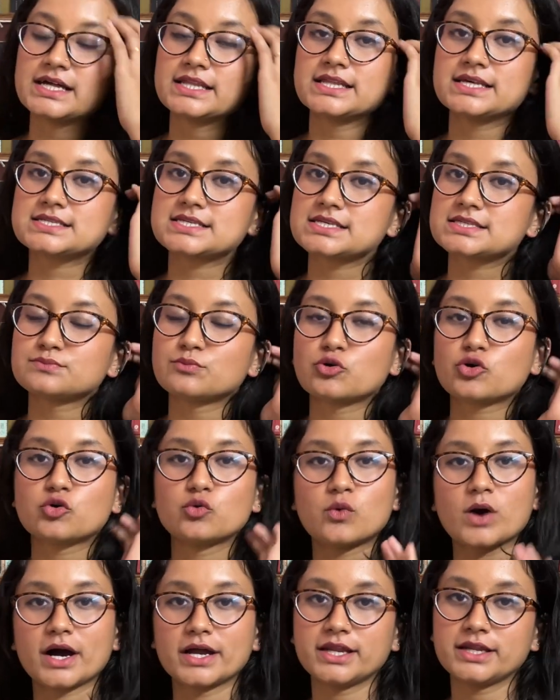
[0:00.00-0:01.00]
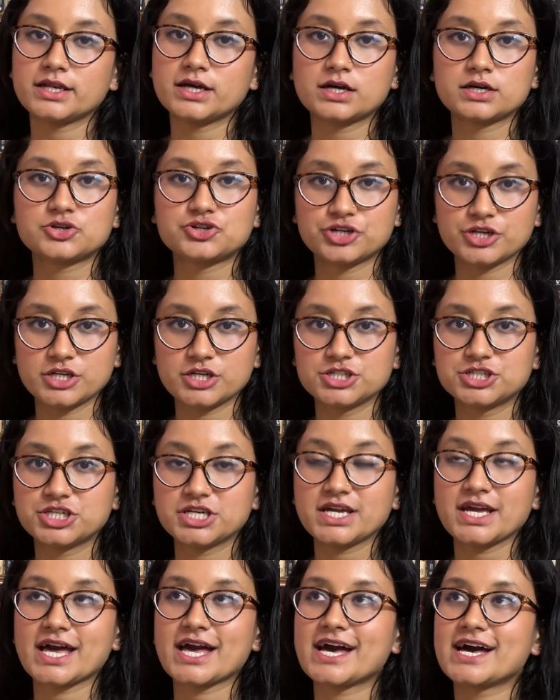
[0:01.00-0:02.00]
This is book 1 in our trilogy,